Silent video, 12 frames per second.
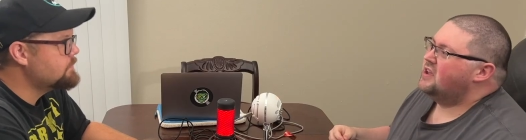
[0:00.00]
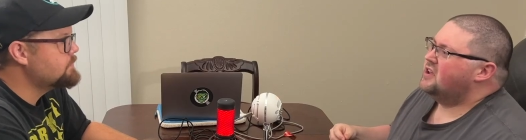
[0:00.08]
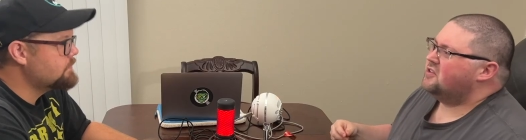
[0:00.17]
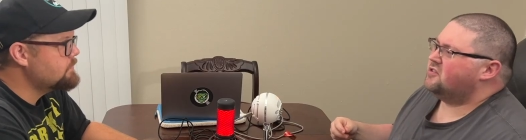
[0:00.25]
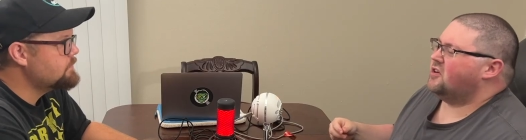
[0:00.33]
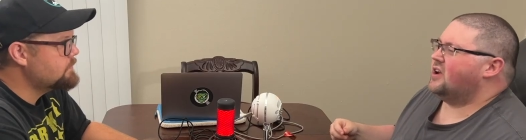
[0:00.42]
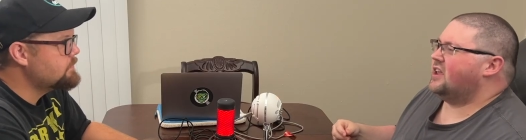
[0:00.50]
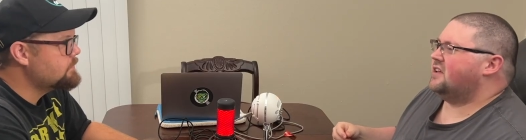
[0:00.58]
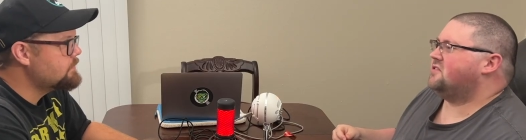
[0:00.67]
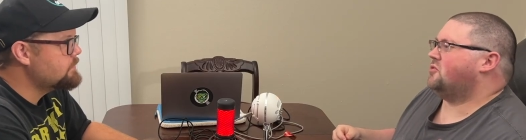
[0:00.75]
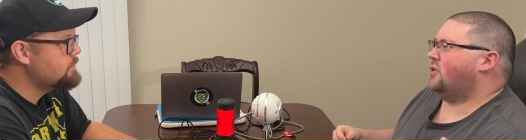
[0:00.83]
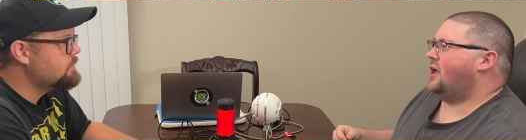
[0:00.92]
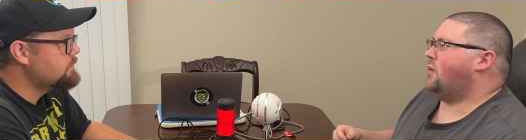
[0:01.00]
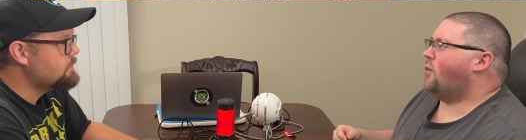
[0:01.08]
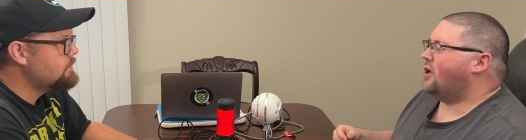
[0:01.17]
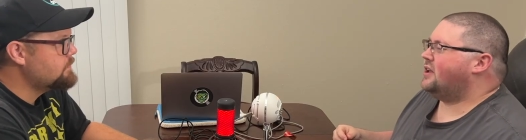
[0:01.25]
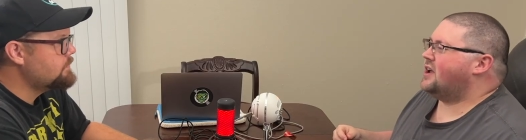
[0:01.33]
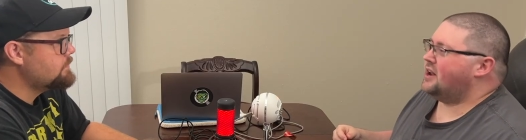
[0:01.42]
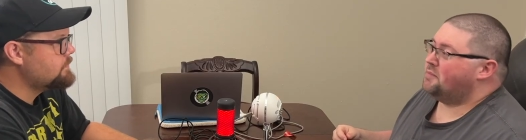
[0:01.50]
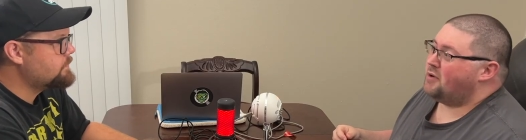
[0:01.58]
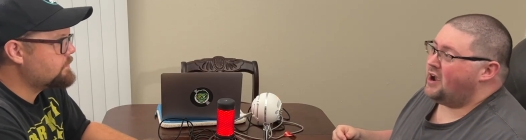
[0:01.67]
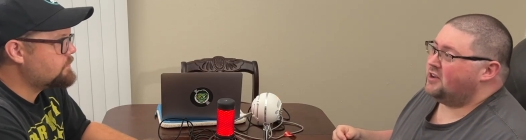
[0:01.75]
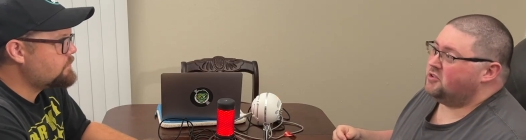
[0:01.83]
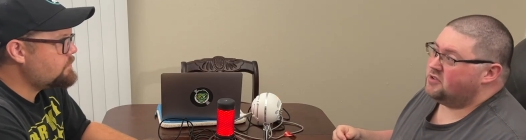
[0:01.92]
Speaker 1: So I guess like what kind of
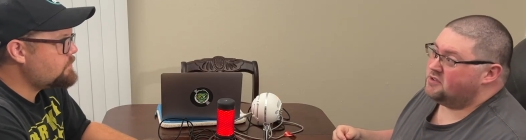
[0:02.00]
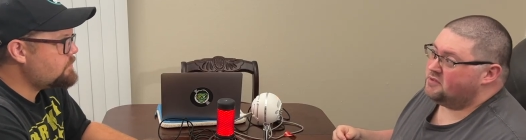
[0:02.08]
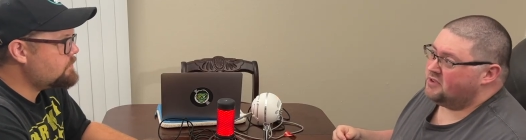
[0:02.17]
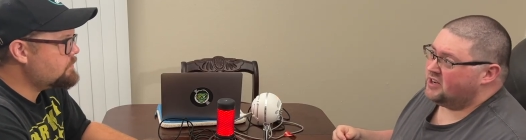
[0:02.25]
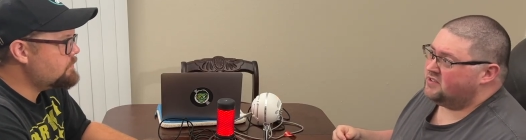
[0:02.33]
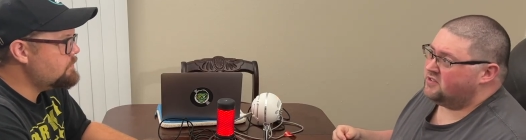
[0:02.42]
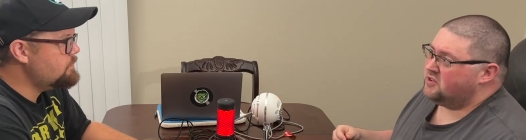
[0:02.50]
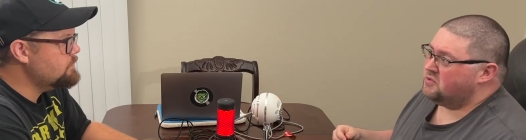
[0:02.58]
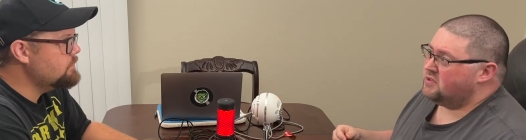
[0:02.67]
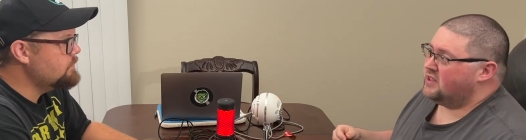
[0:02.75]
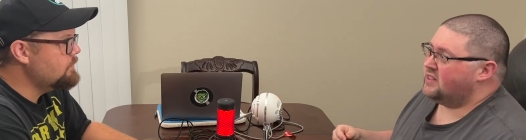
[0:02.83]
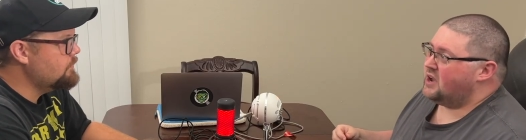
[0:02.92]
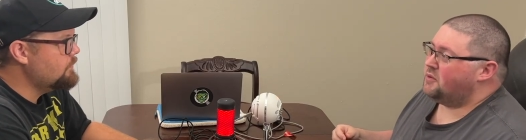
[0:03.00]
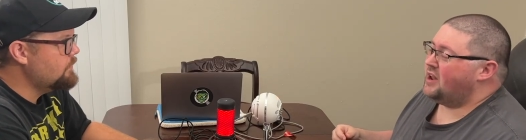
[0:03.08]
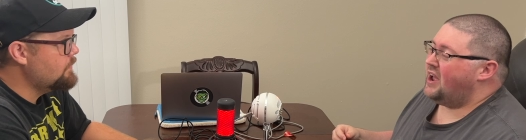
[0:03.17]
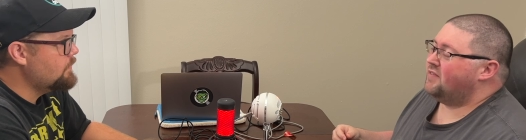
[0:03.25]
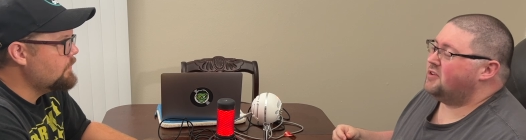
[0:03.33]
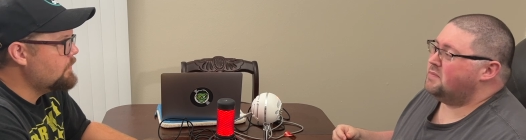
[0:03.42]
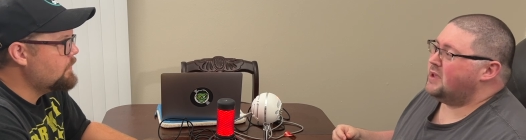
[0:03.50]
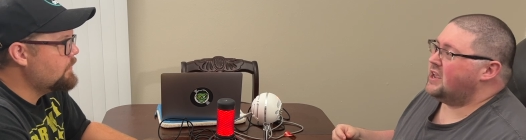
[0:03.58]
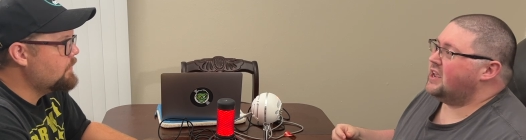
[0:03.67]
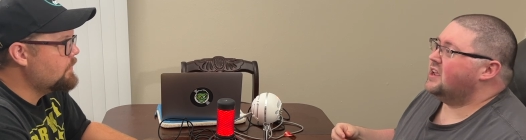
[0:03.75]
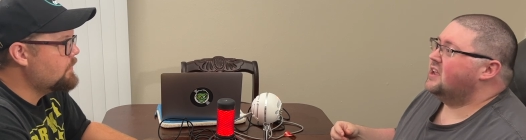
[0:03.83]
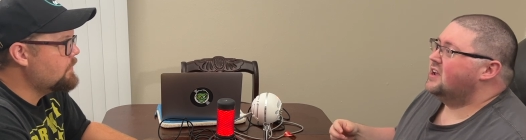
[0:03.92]
practical effects do you think that would have to
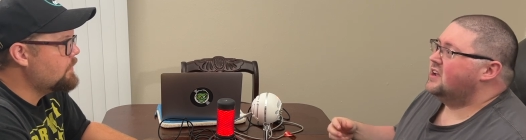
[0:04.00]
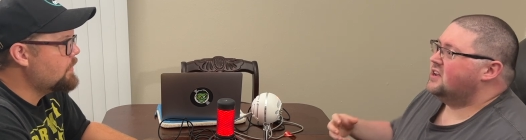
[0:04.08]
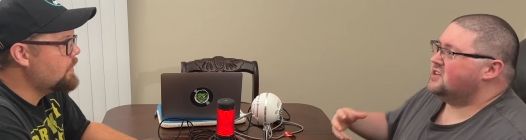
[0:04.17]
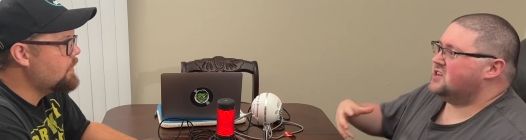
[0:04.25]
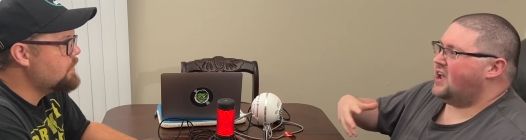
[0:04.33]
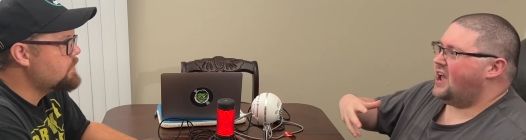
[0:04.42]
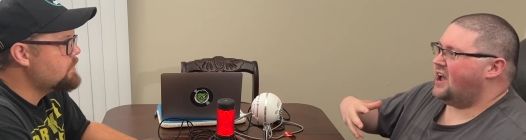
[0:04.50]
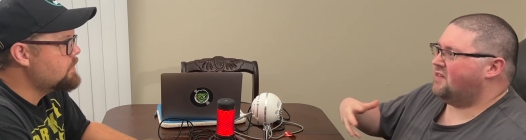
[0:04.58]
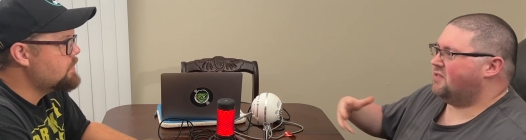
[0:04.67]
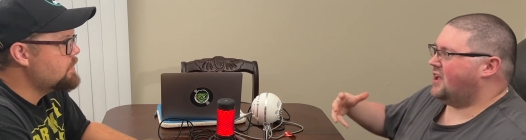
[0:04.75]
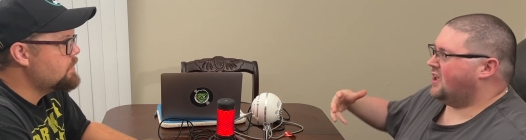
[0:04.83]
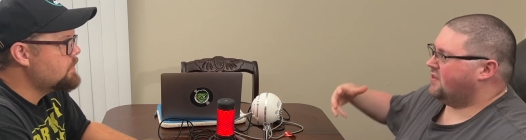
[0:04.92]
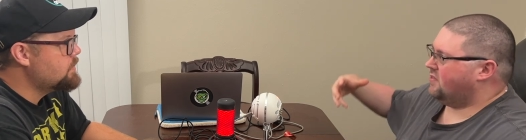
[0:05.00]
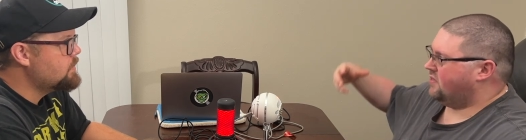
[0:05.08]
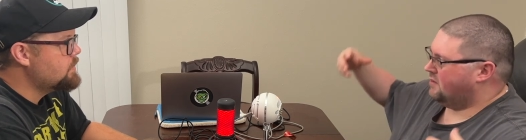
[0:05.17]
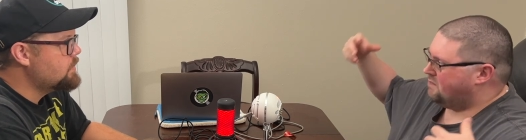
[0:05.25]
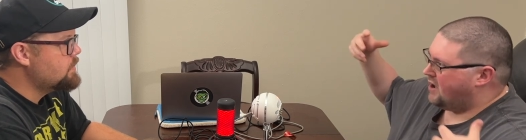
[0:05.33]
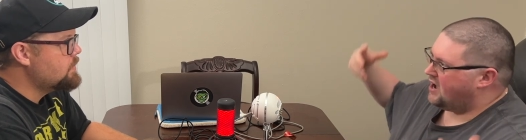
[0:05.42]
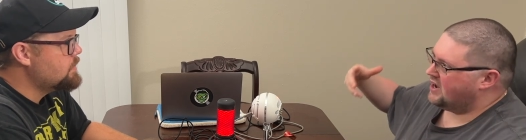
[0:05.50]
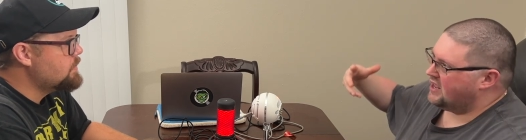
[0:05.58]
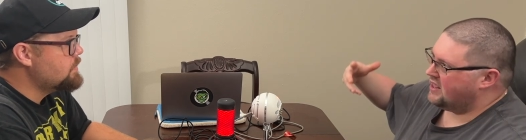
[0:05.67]
be to have like the body